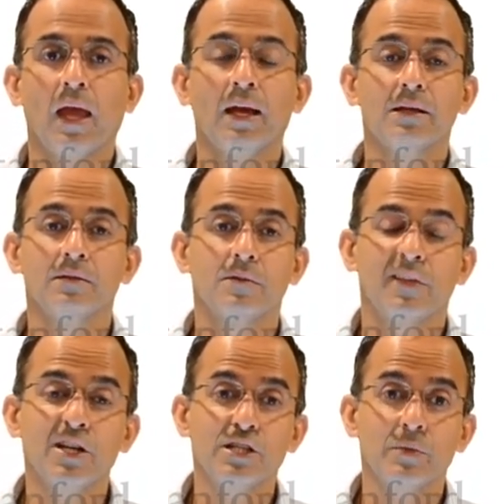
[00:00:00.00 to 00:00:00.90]
and
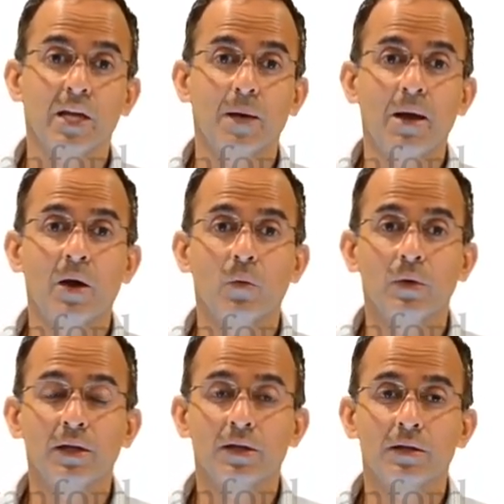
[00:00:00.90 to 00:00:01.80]
eventually we come out
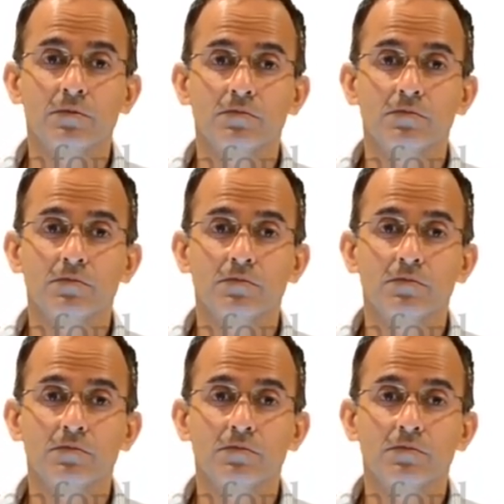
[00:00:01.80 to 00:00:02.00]
with